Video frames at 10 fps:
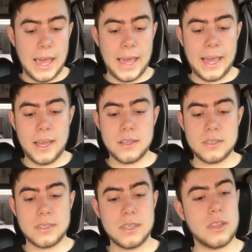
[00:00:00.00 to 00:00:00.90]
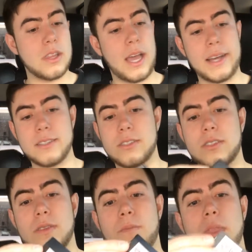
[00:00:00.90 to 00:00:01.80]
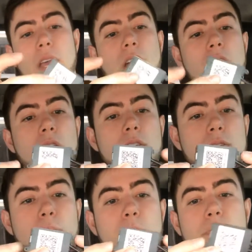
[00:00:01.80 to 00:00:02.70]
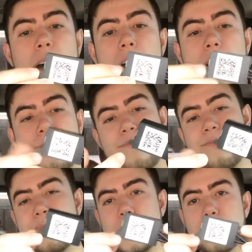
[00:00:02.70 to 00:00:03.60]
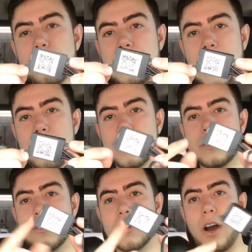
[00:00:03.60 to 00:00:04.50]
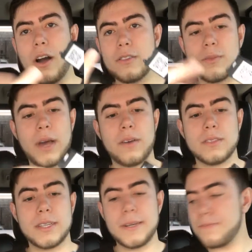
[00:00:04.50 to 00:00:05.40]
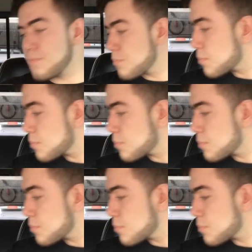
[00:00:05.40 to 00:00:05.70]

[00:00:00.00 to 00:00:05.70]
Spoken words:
And has little screw tabs, I guess you could call it, to mount it.